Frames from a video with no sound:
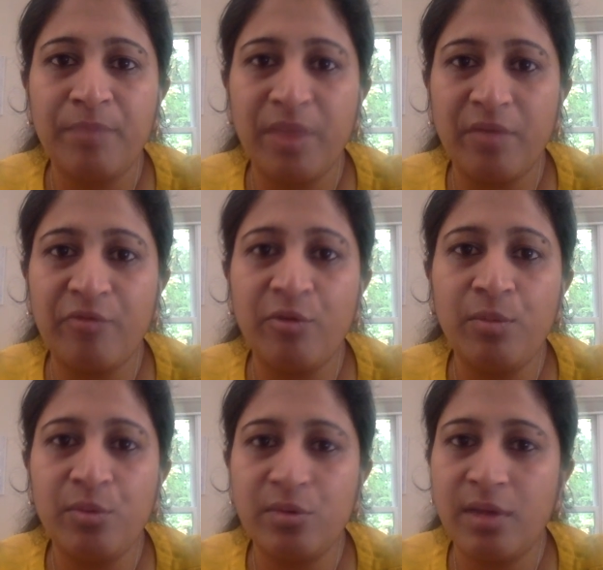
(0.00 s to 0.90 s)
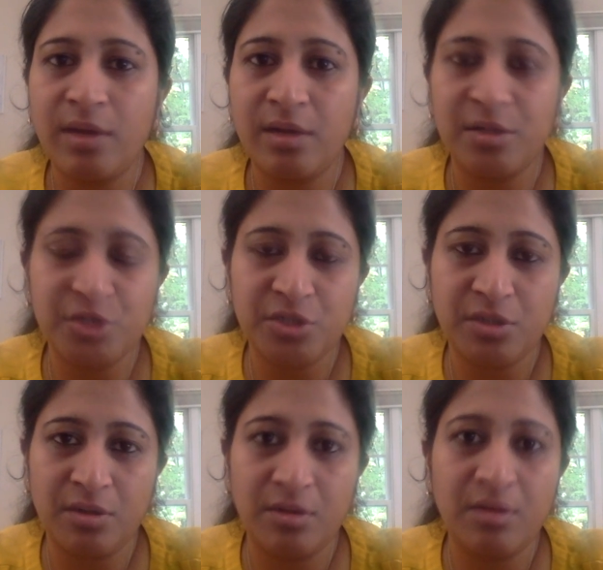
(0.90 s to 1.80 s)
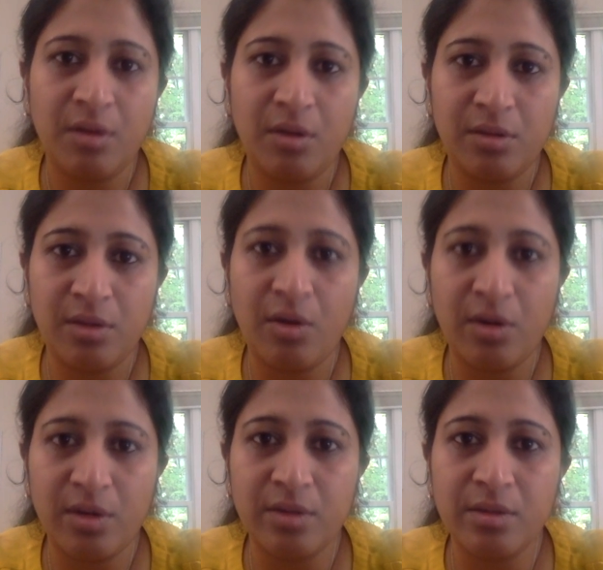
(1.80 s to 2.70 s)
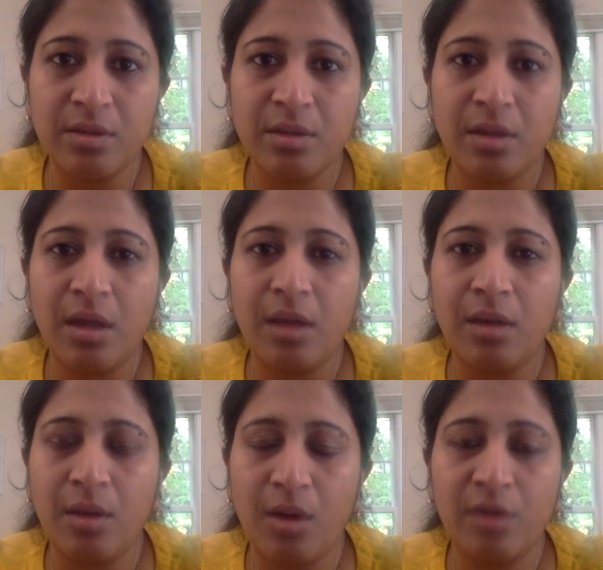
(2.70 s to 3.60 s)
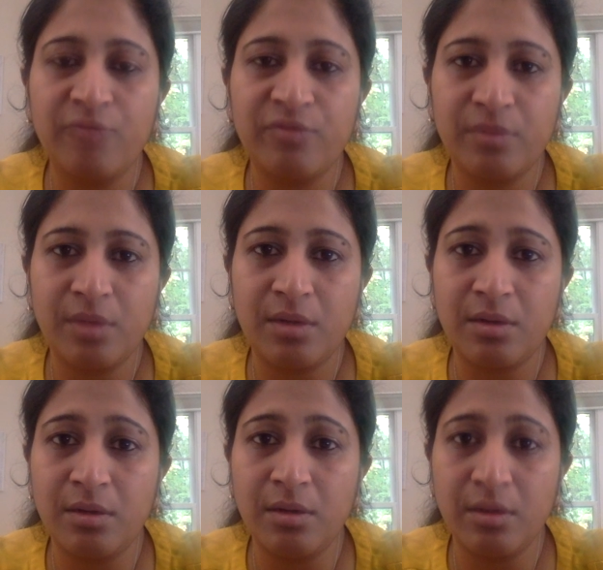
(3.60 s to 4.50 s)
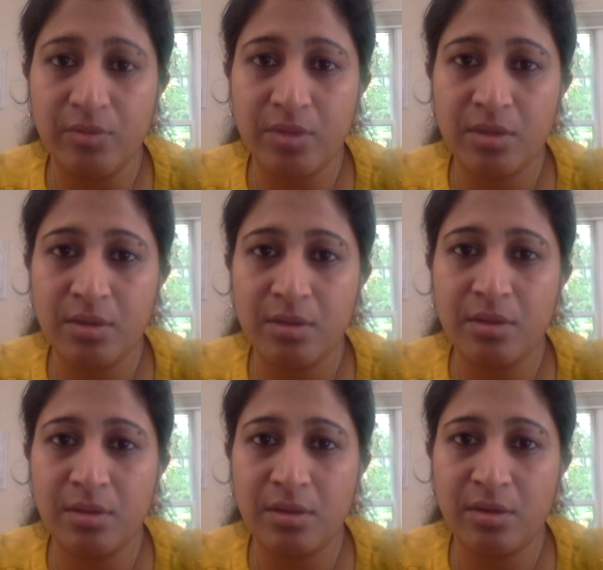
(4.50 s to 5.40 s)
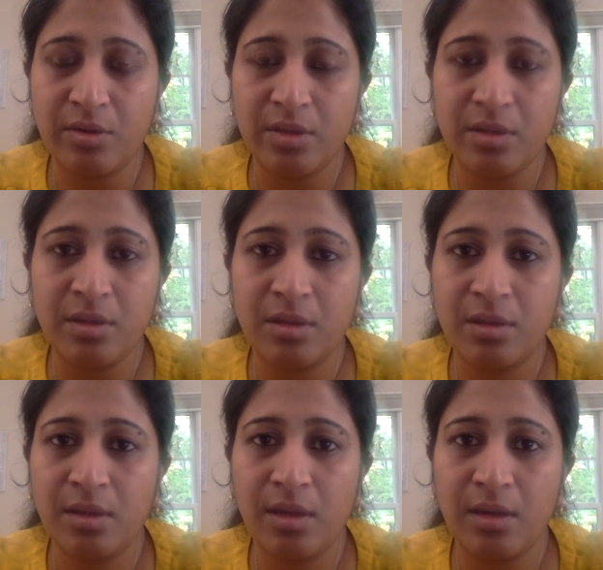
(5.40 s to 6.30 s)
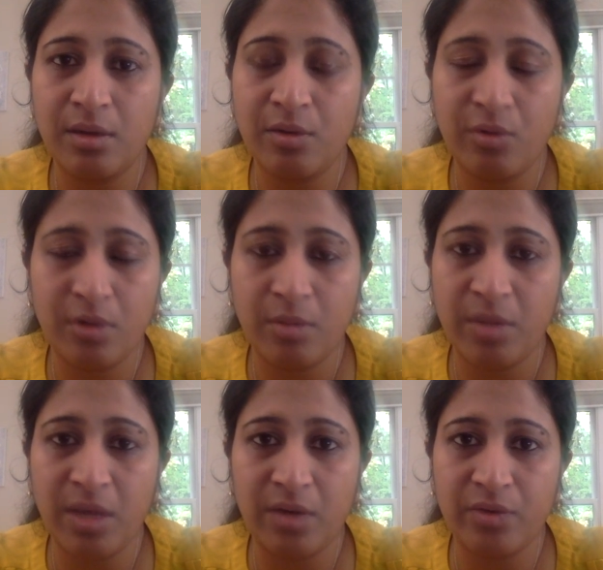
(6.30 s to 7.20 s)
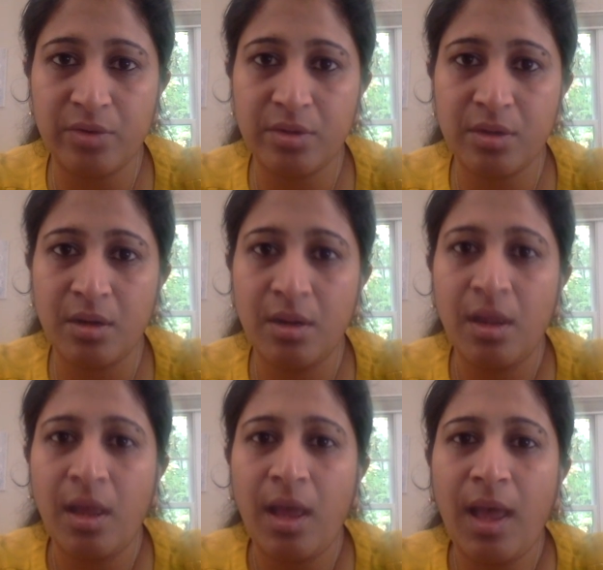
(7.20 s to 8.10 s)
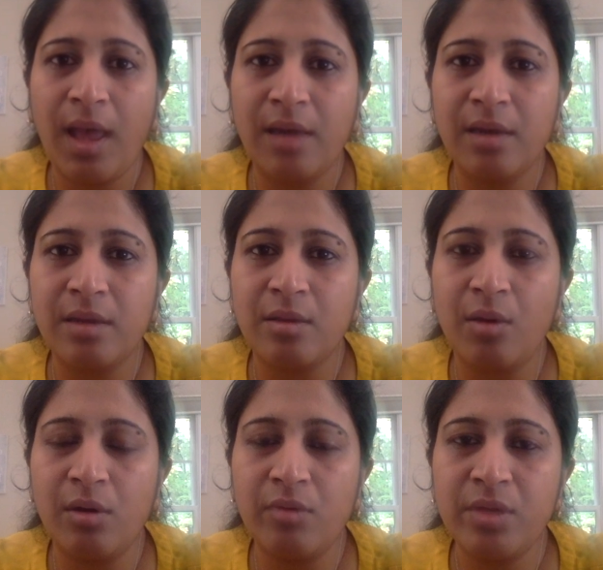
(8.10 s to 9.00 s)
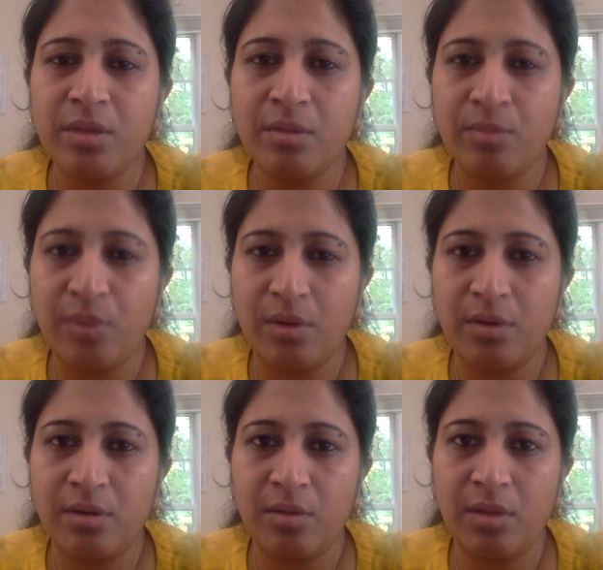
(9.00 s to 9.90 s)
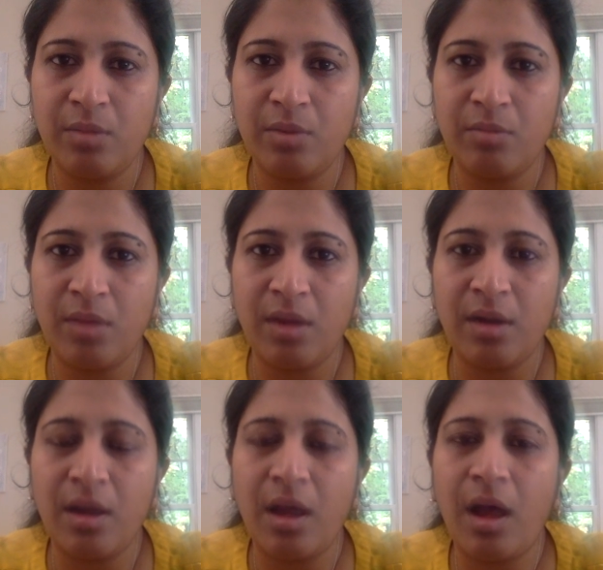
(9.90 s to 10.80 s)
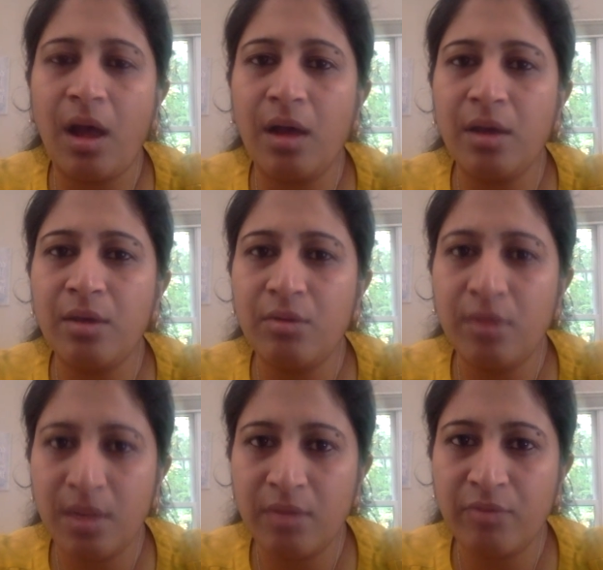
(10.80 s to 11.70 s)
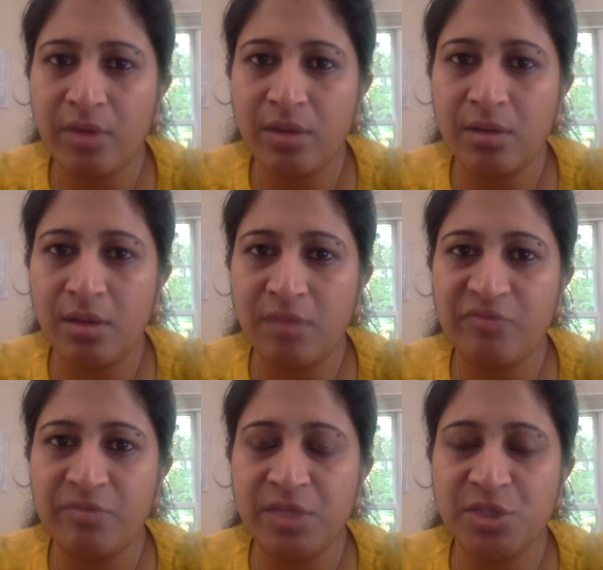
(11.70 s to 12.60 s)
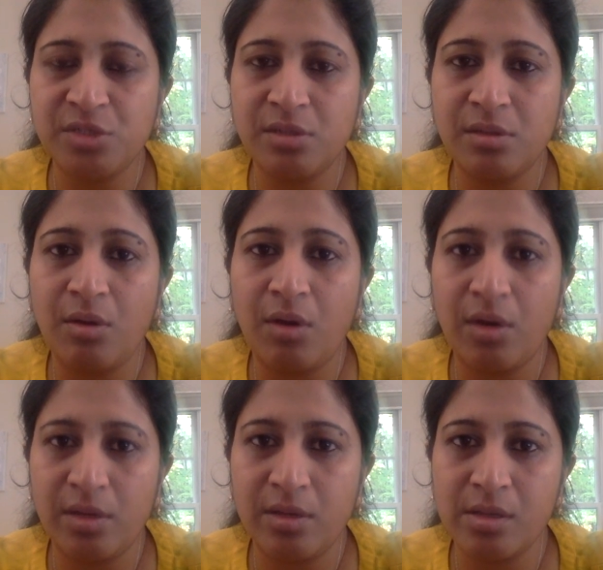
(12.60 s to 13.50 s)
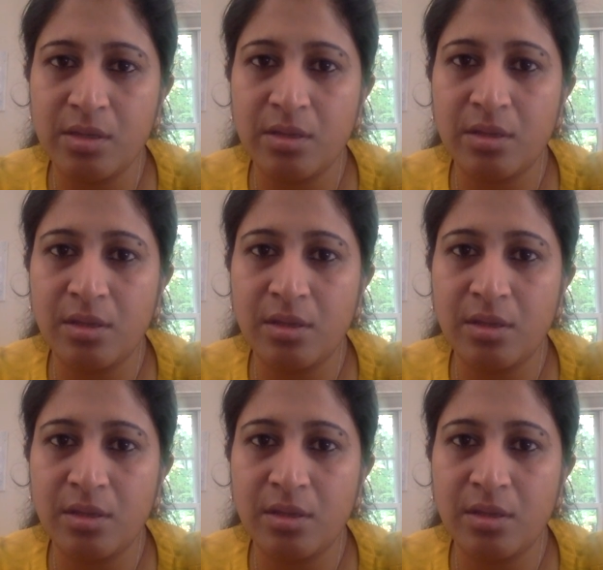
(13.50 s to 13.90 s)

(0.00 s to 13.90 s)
if you put the attention on the audience, a lot of that nervousness and stress can totally be addressed. And it's always important to keep in mind, are you delivering the information that the audience has